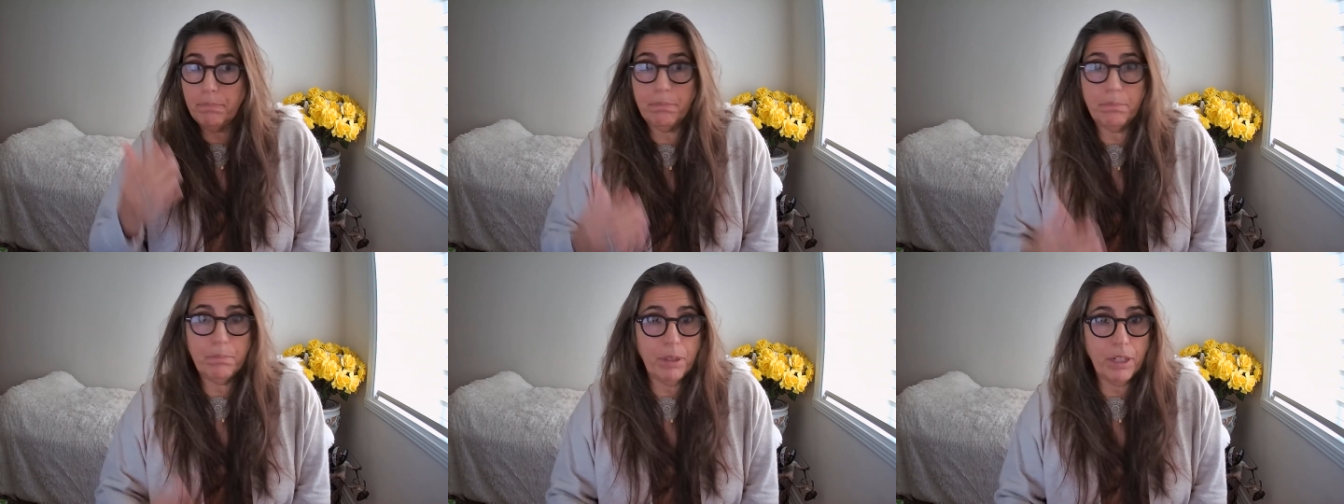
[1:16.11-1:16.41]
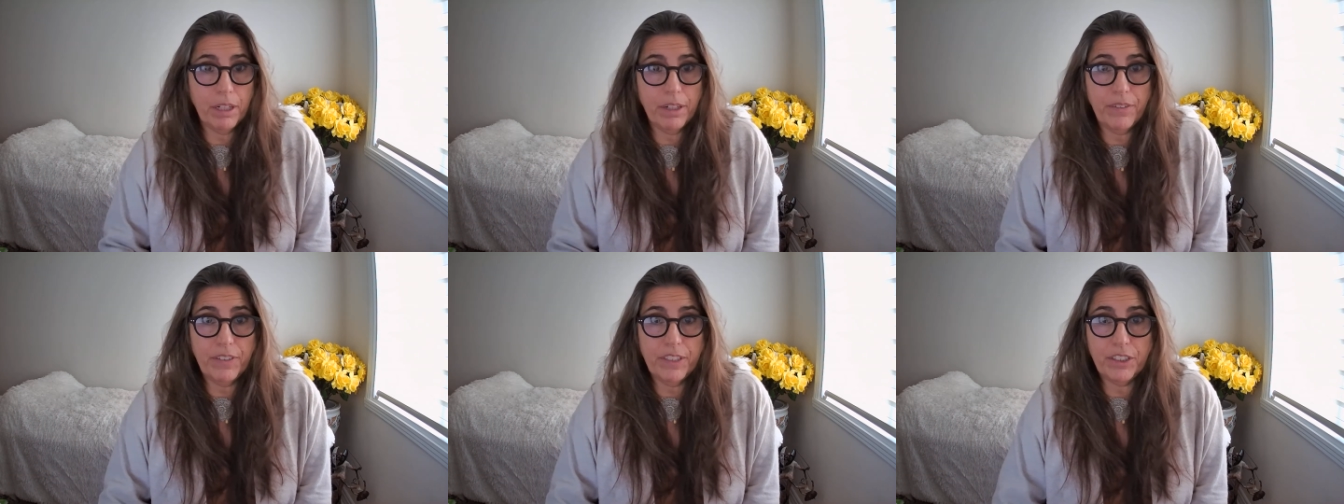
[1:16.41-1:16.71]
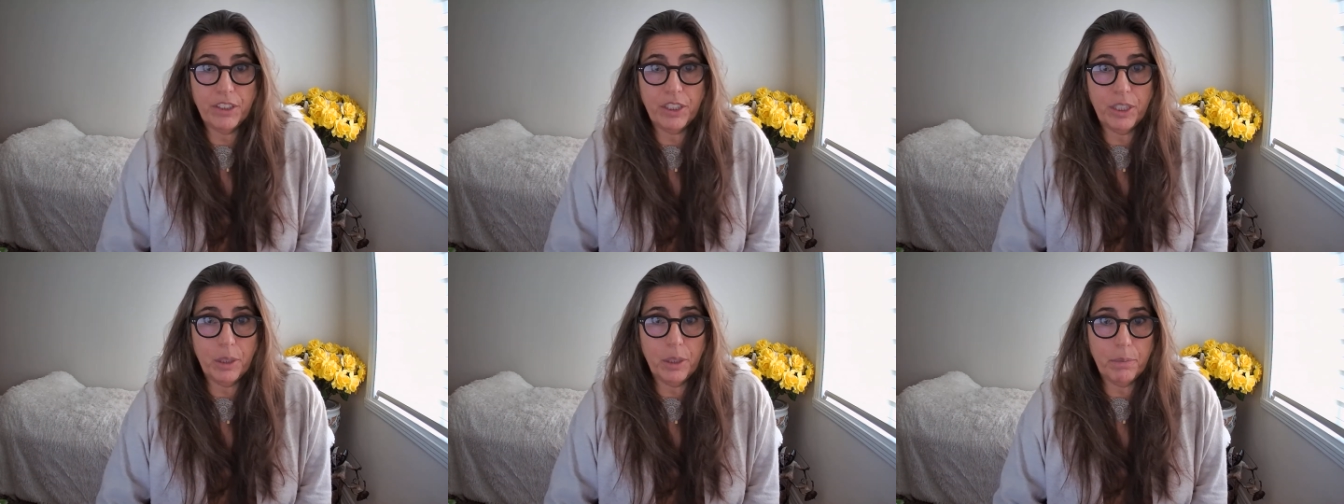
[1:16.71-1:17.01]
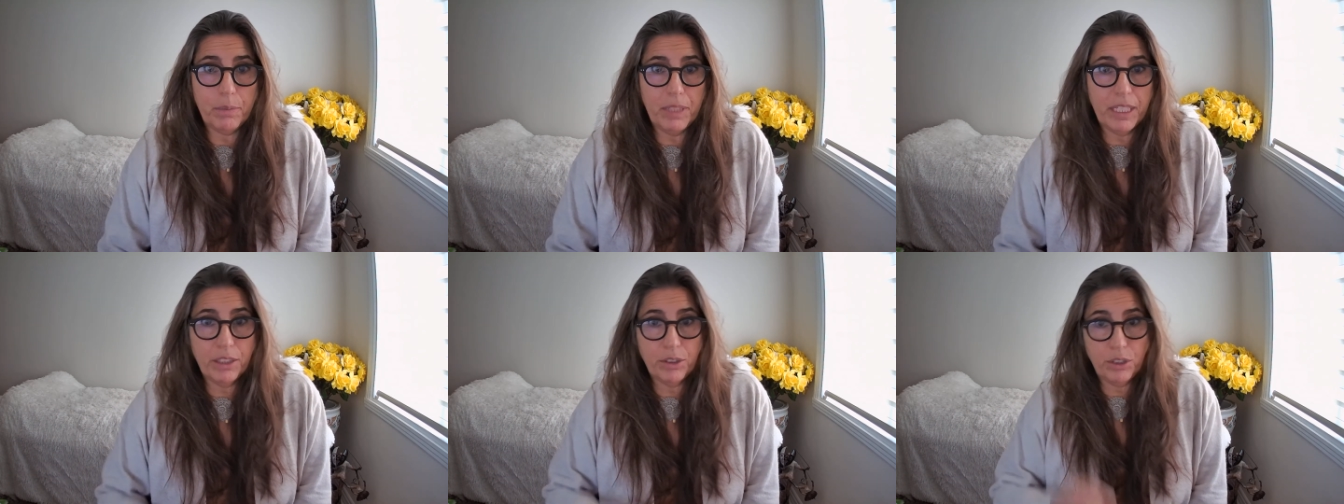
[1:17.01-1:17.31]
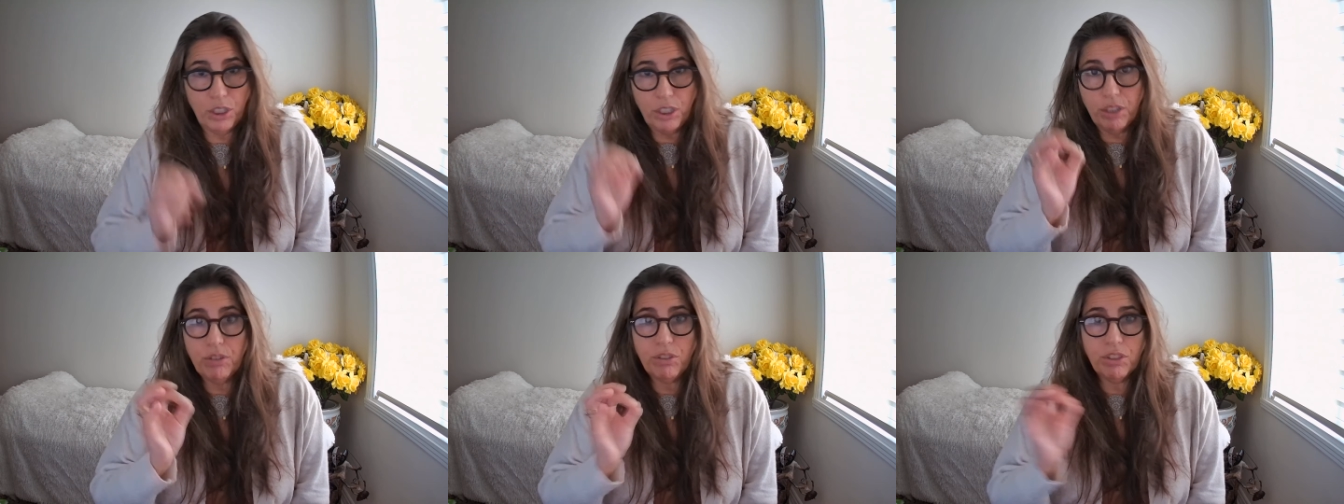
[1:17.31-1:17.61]
part of it too, because
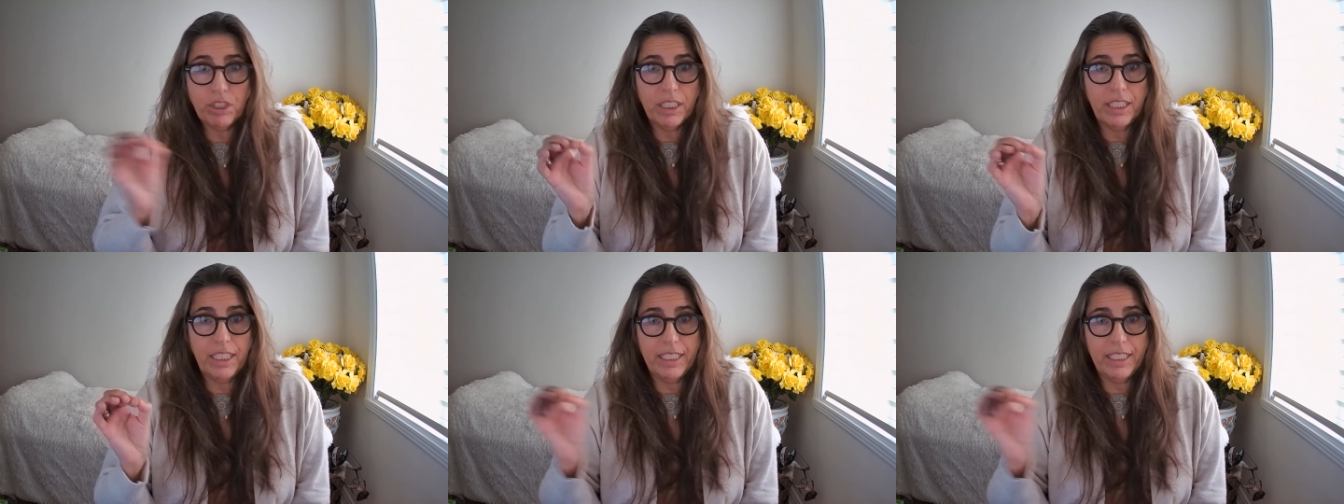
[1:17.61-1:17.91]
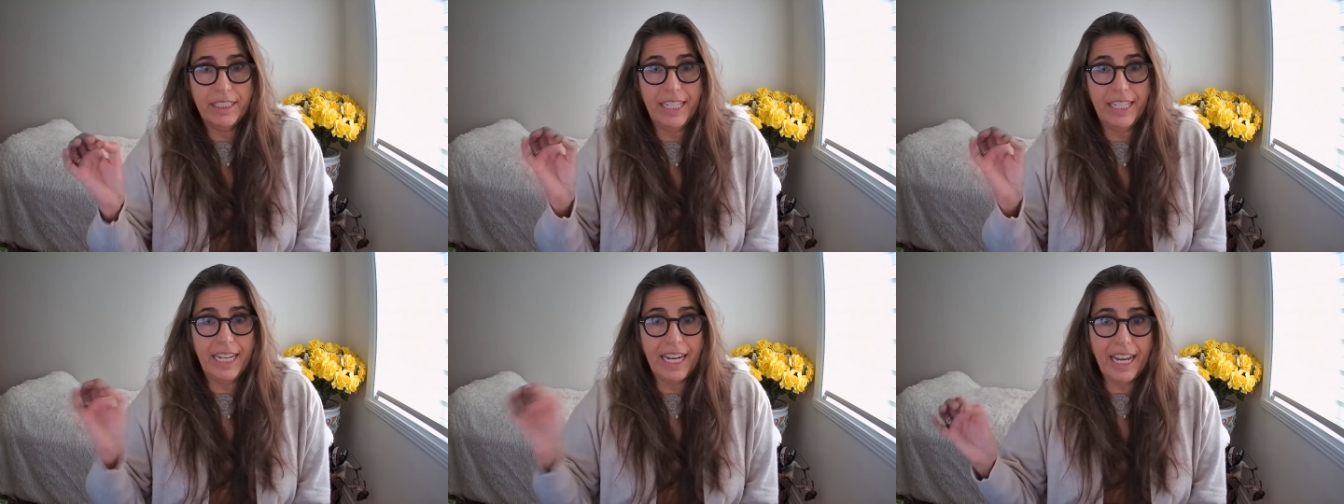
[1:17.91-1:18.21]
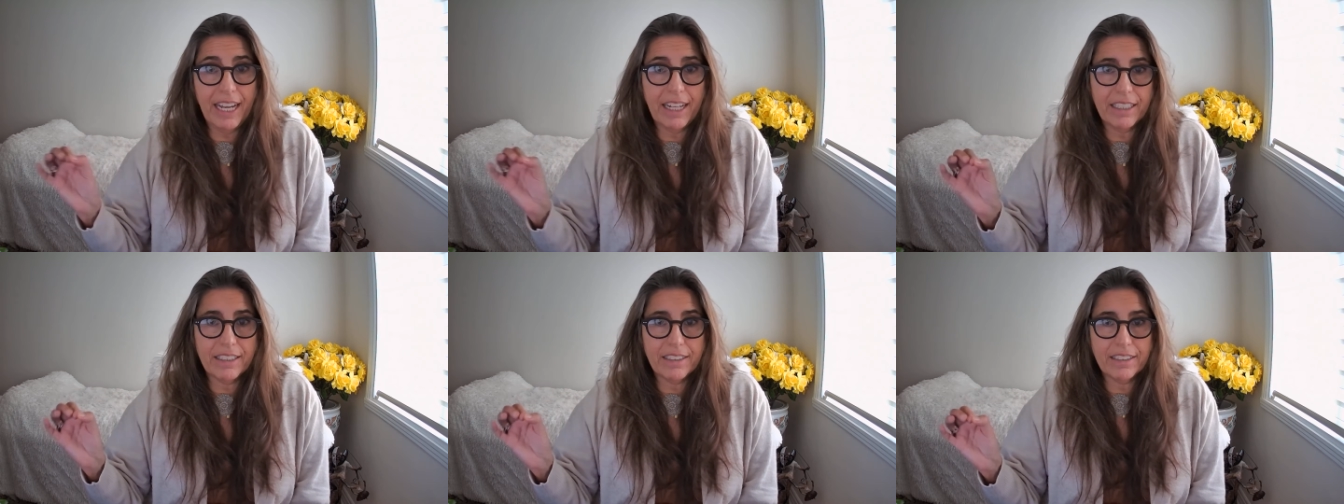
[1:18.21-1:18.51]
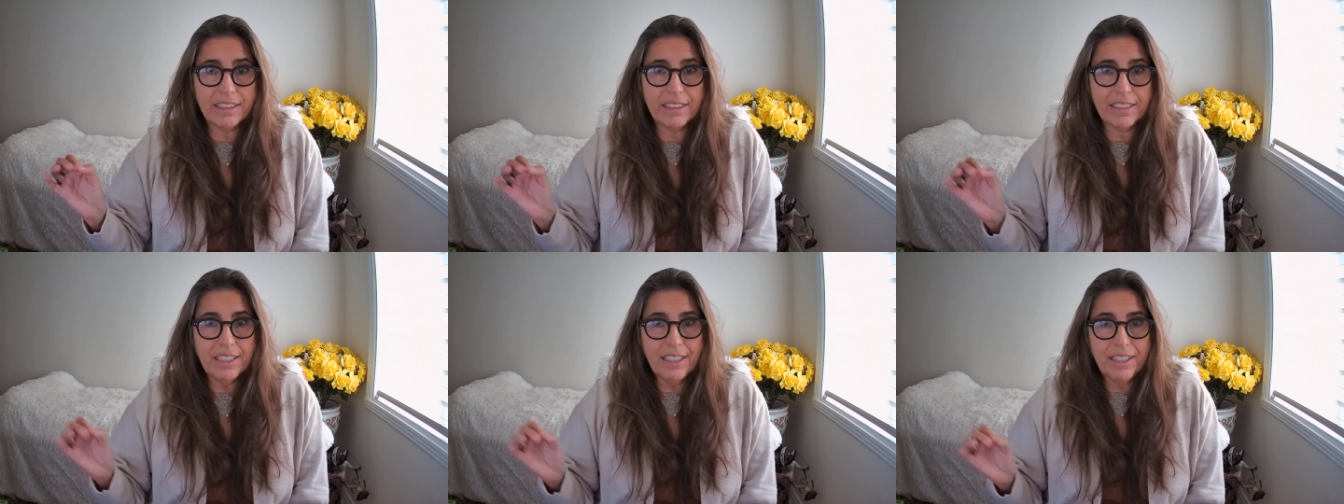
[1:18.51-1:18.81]
usually in the end,